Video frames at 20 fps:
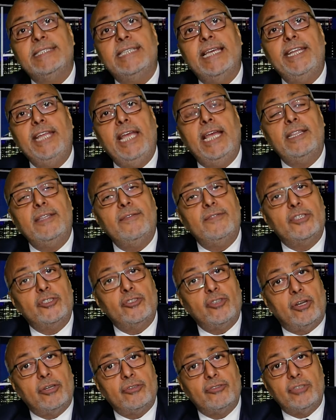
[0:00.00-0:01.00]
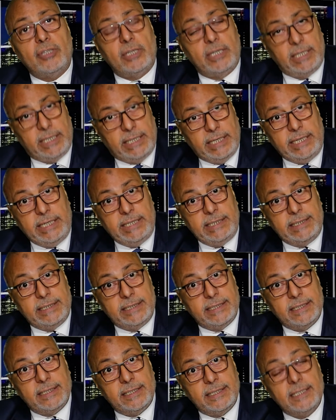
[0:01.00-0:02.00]
the negative charge
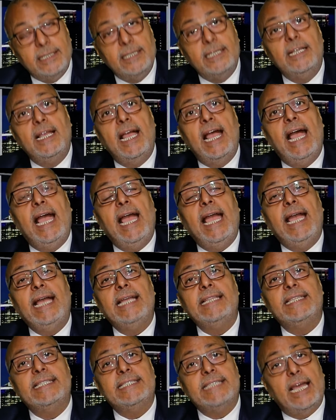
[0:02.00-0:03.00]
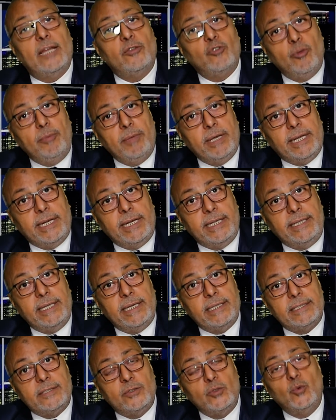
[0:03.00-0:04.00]
increase and the atomic
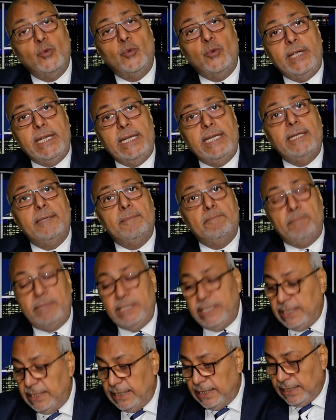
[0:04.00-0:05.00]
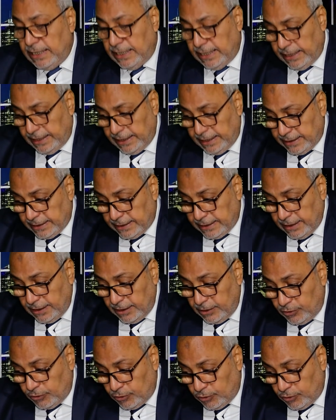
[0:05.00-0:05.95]
radius will be increased.